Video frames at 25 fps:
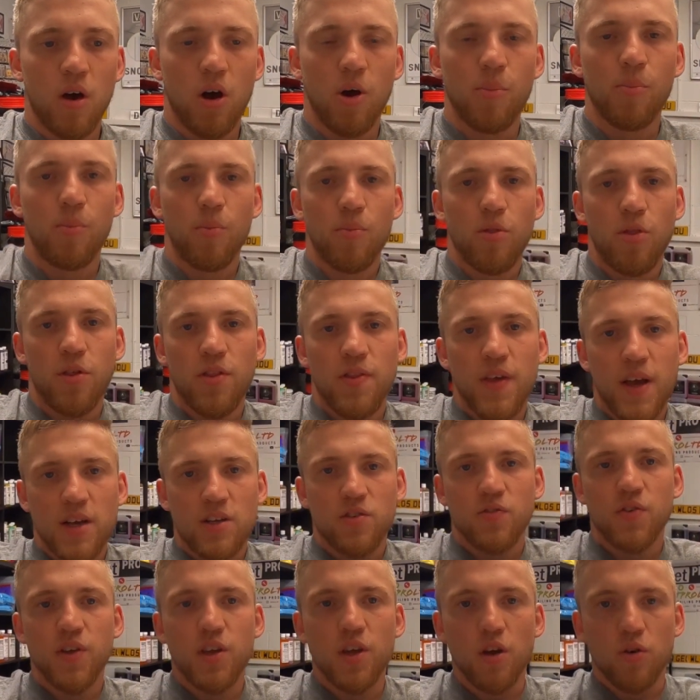The
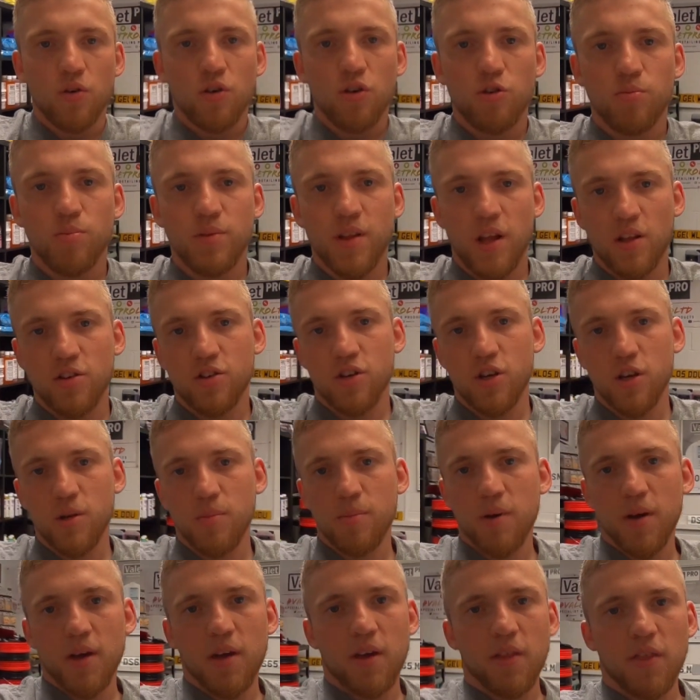next video could
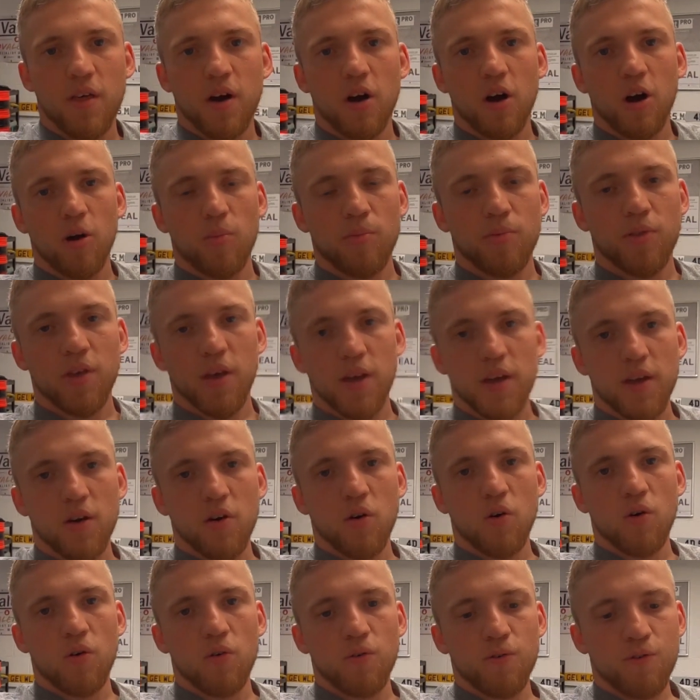potentially be the update
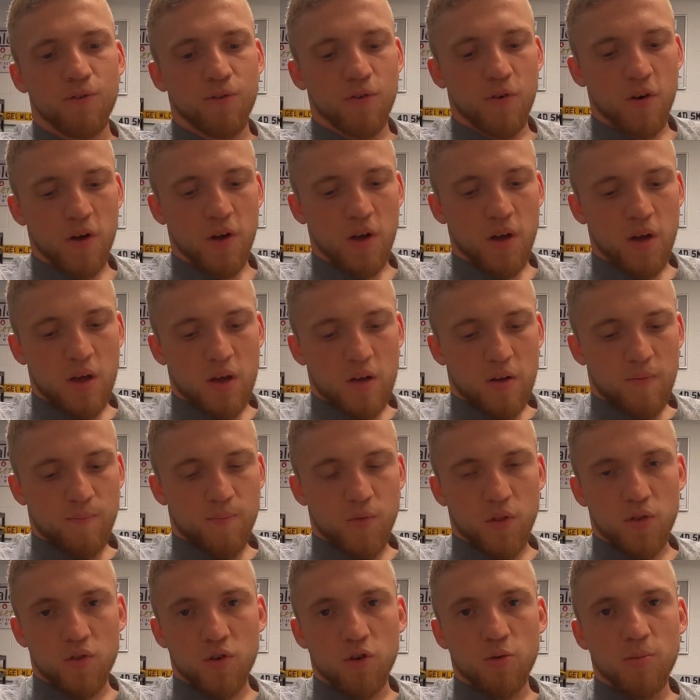of
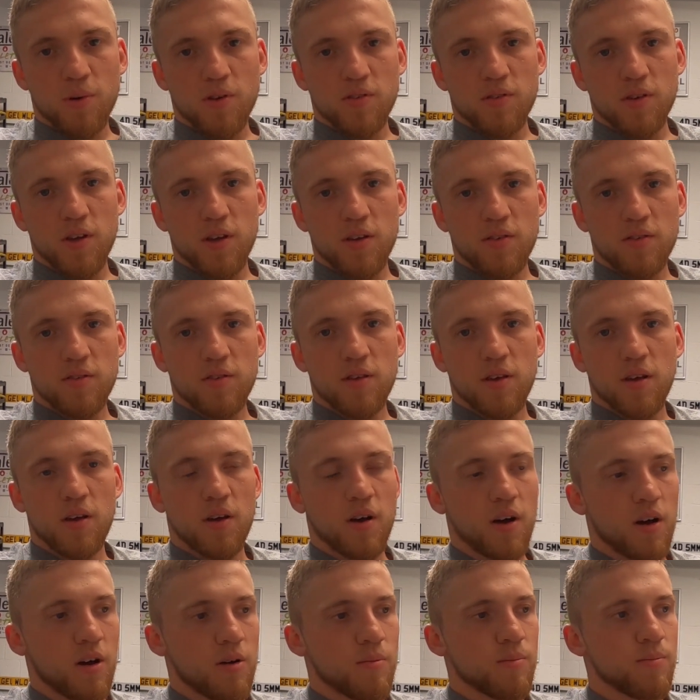the new business.
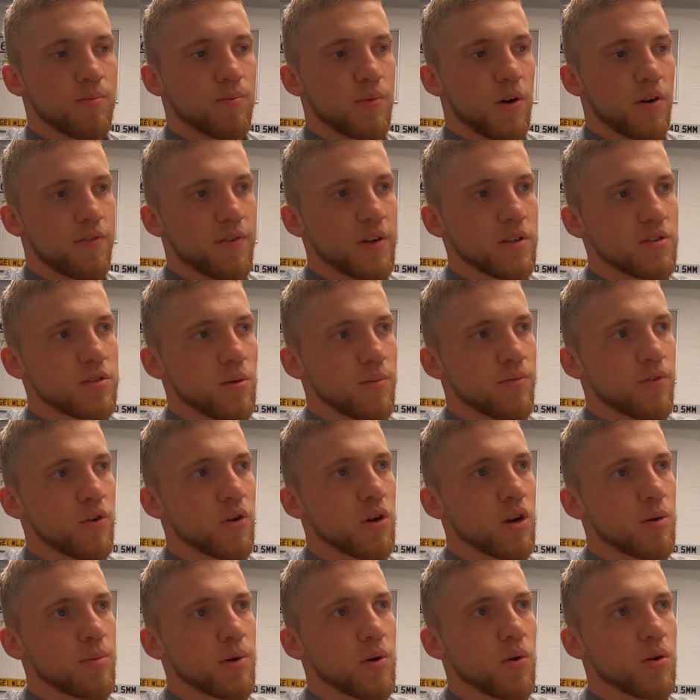I think some of
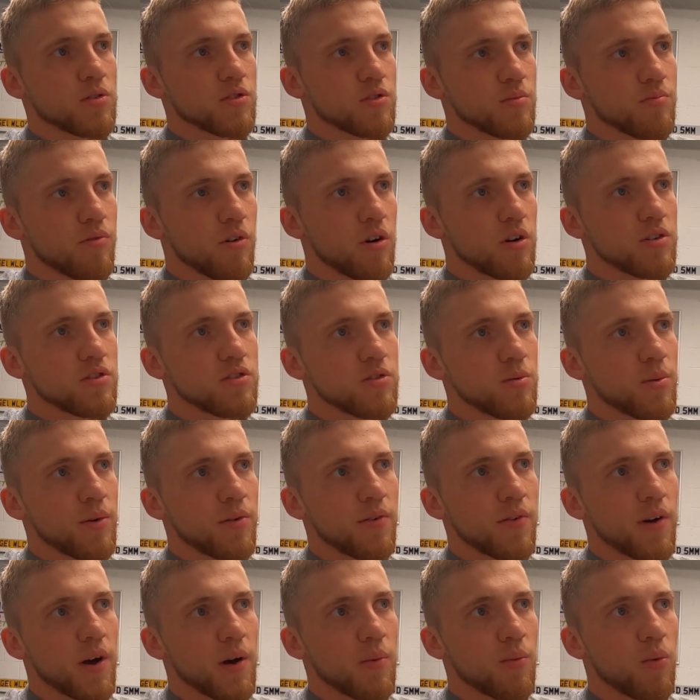you are going to be quite surprised, to
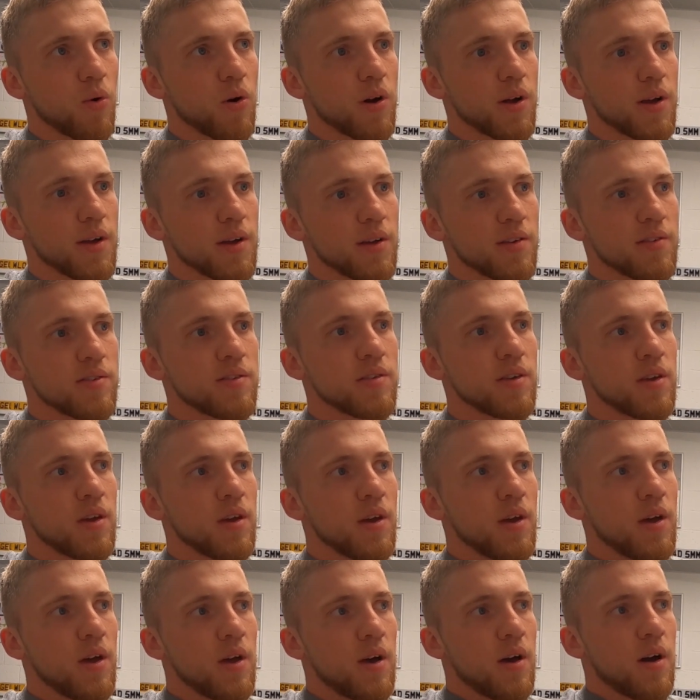be fair, what it is.
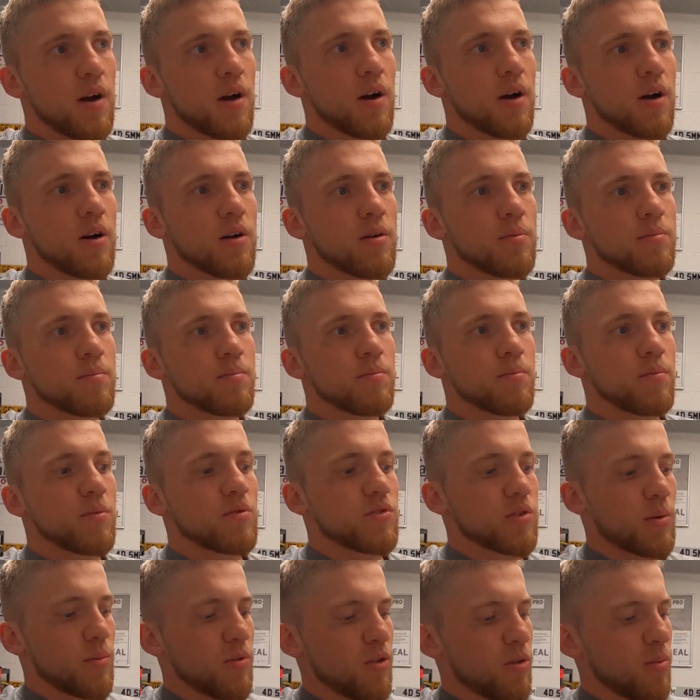Some
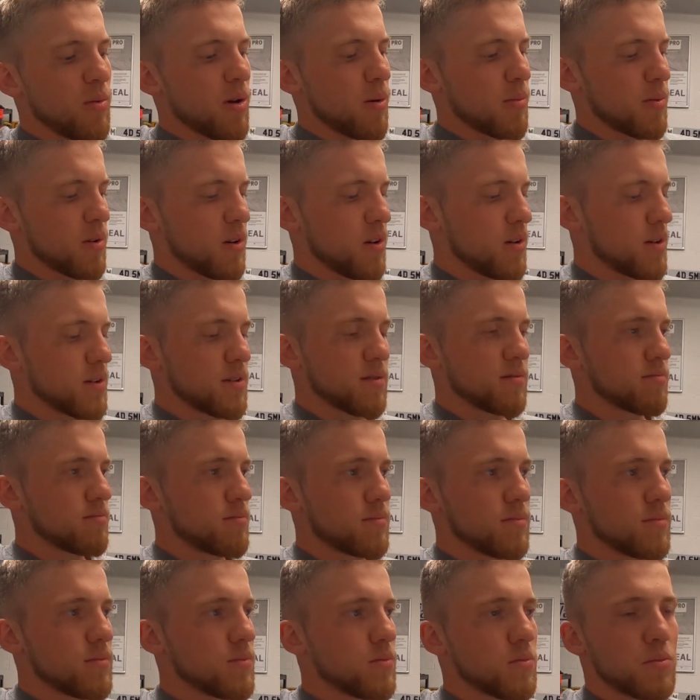of you might be like,
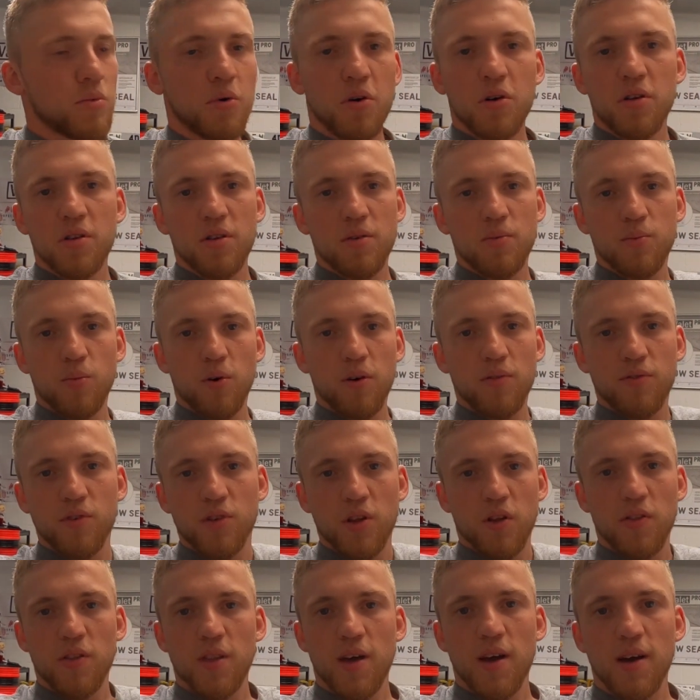why have
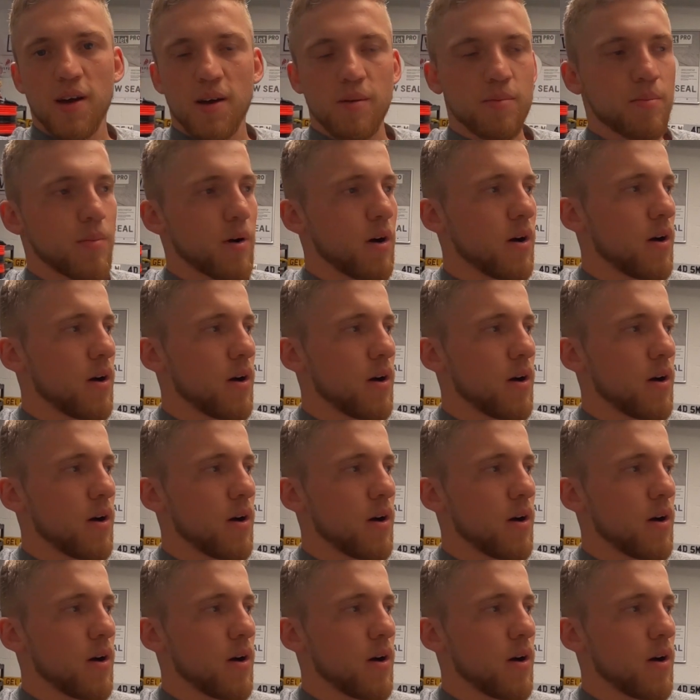you done that?